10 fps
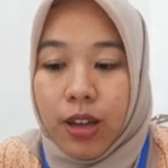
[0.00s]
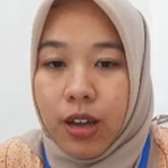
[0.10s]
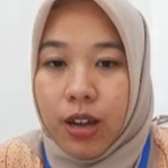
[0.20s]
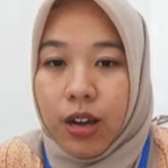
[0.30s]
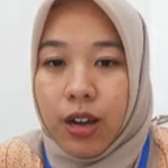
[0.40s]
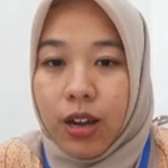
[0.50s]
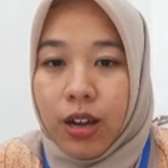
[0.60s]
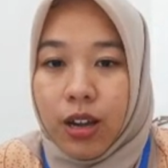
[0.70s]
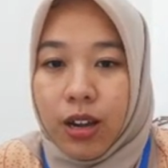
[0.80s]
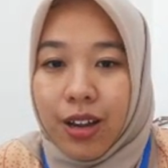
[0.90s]

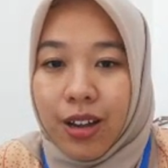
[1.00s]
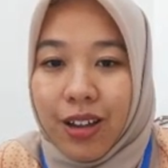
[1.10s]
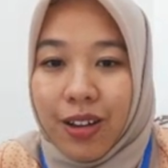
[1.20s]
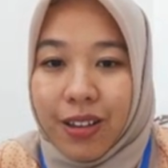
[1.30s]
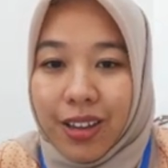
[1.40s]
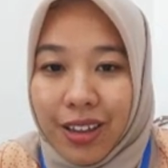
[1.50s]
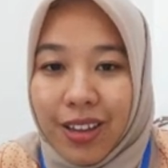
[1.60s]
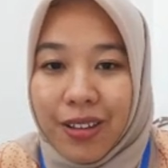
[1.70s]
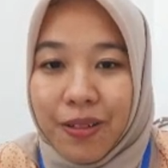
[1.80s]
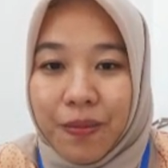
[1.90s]
For
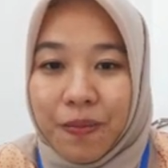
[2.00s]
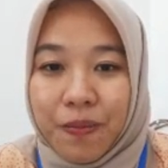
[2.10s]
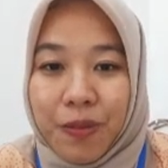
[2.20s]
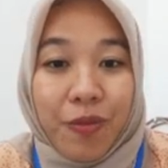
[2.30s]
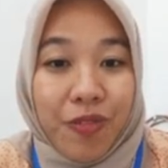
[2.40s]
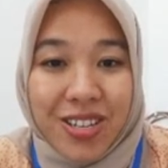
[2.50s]
the